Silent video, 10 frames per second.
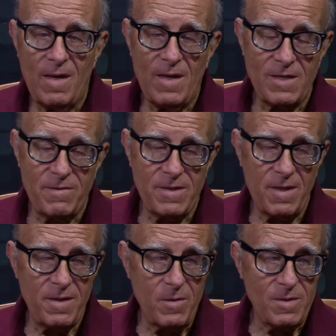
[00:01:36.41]
As a
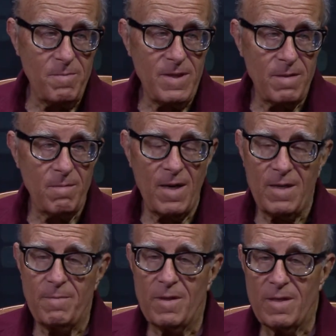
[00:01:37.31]
result, he was beaten by
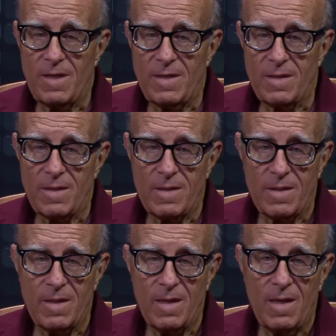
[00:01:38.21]
the police,
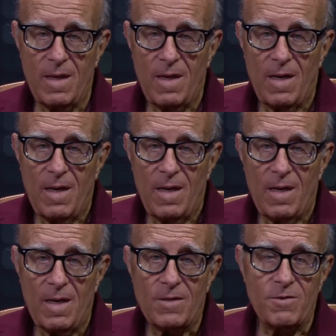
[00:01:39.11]

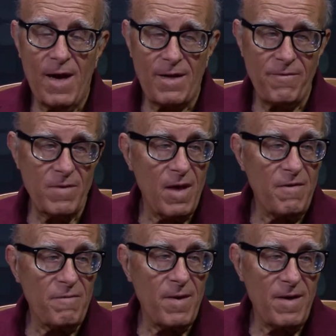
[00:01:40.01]
tracked for
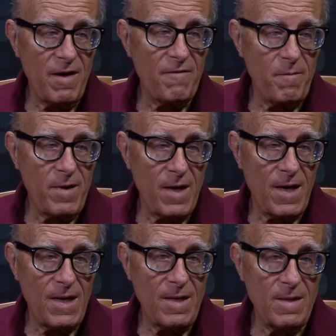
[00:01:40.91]
life by the
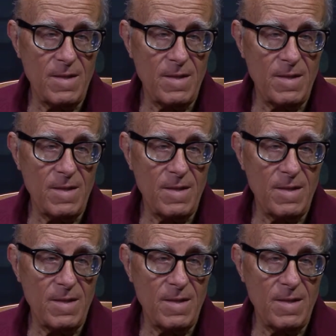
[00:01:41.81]
FBI.